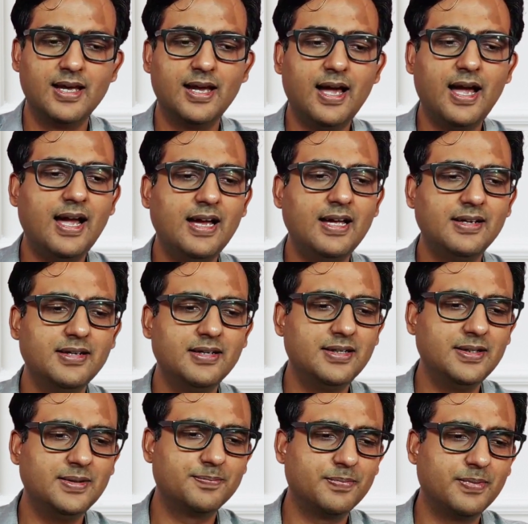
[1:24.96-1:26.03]
And
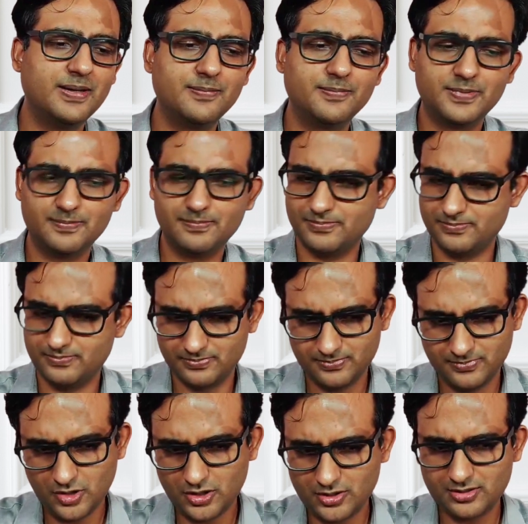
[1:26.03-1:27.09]
uh,
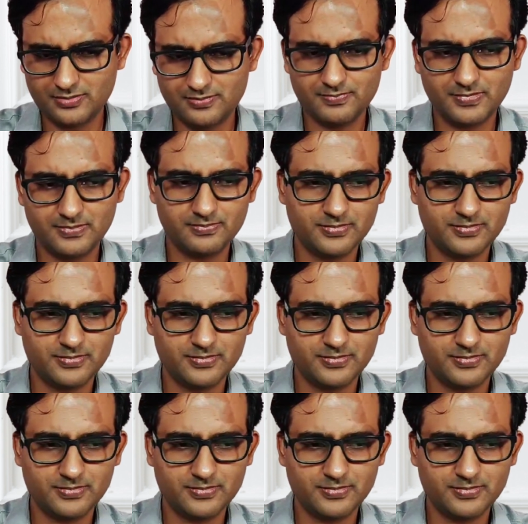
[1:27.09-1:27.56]
not,